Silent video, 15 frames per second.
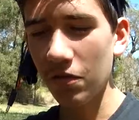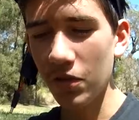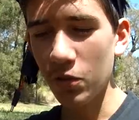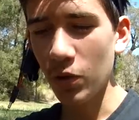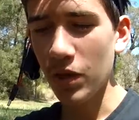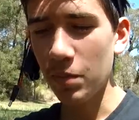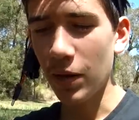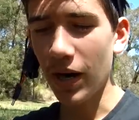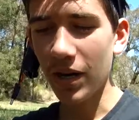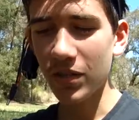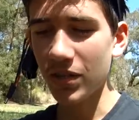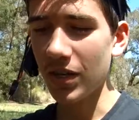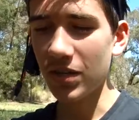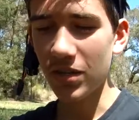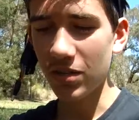$20,
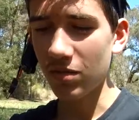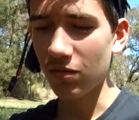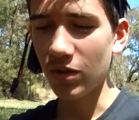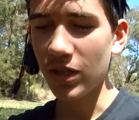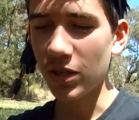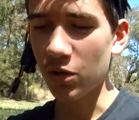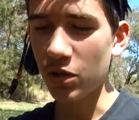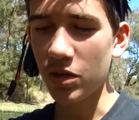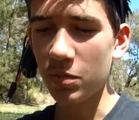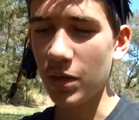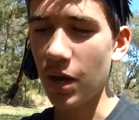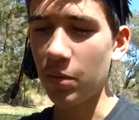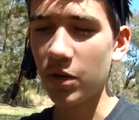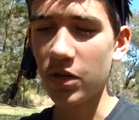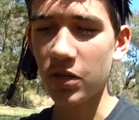it's really good to be
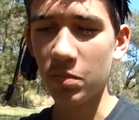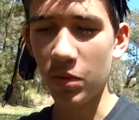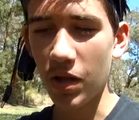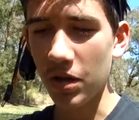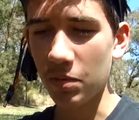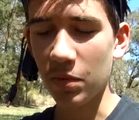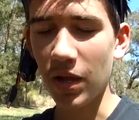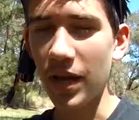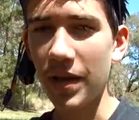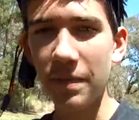able to just plug and play.